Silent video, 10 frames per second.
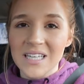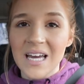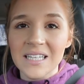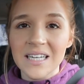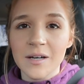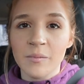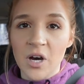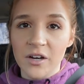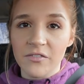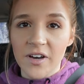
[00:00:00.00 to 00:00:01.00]
kind of like a
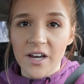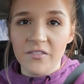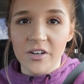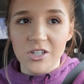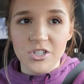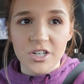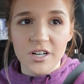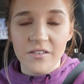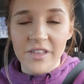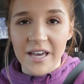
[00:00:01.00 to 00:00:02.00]
modified
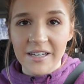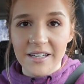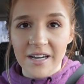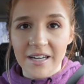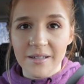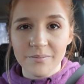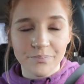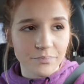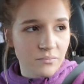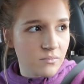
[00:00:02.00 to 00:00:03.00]
version of the egg diet.
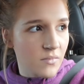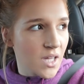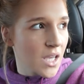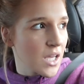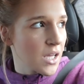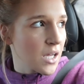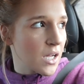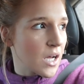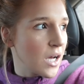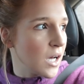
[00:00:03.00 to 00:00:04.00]

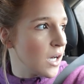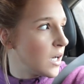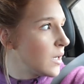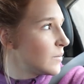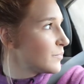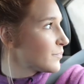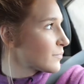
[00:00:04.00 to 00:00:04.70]
Um,